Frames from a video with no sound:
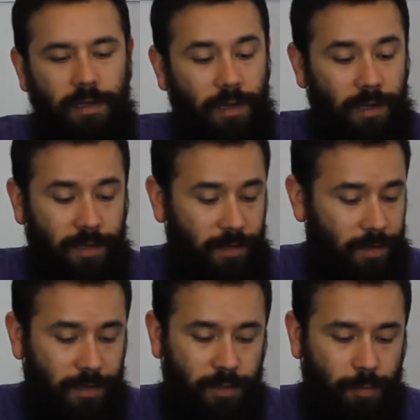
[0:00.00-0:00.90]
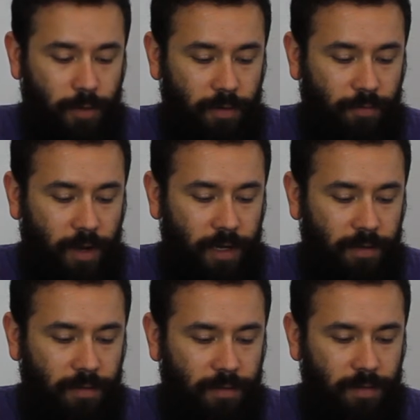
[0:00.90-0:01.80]
It just printed
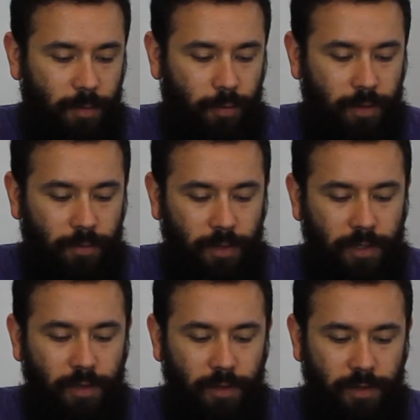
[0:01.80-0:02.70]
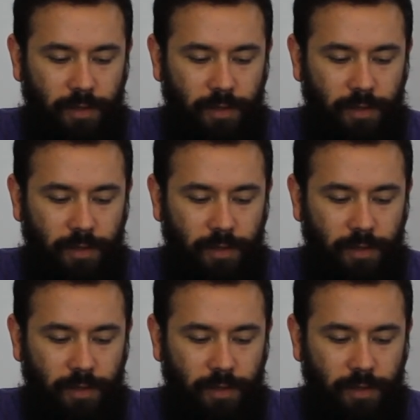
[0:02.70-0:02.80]
fine. It printed really good.